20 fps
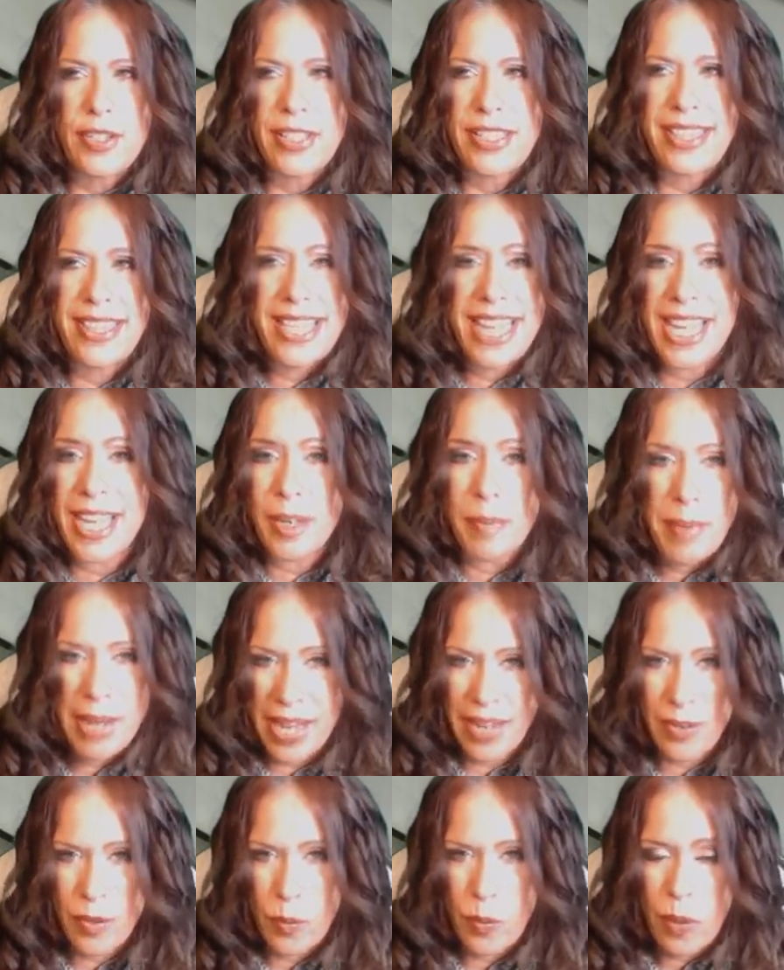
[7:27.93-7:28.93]
Think
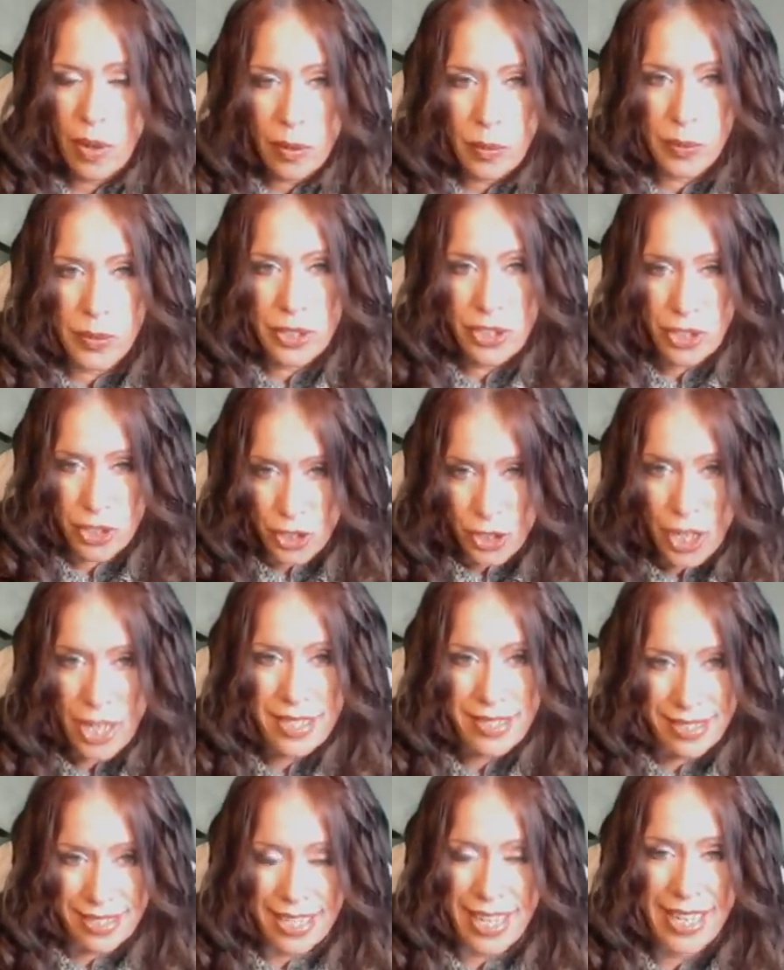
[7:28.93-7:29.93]
about what was
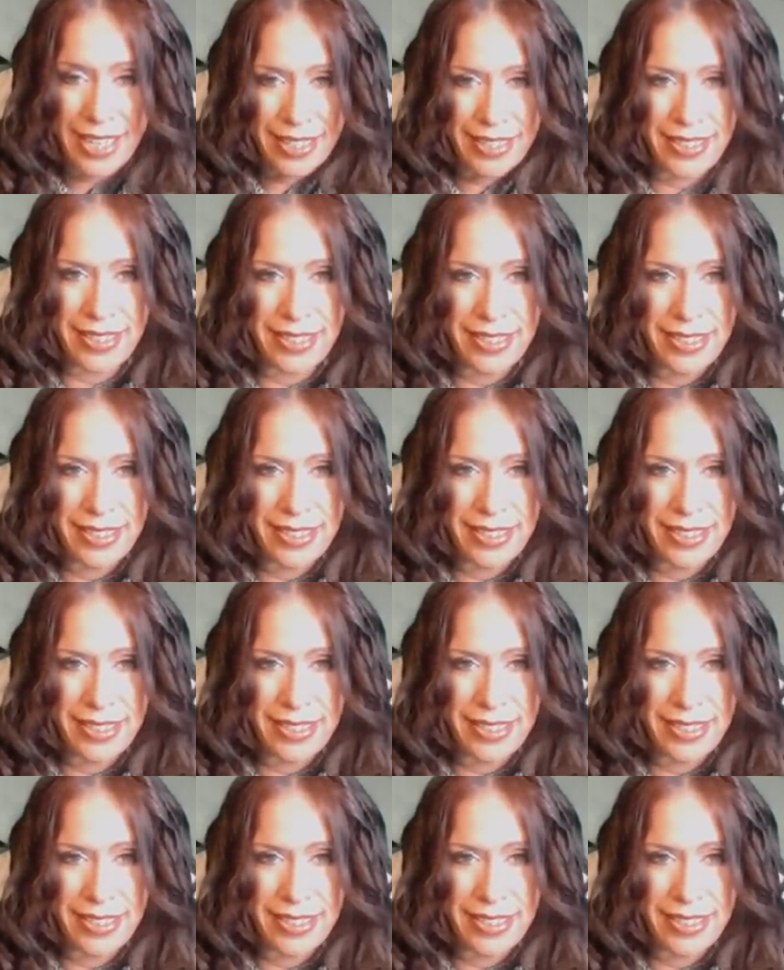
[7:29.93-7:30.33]
just said.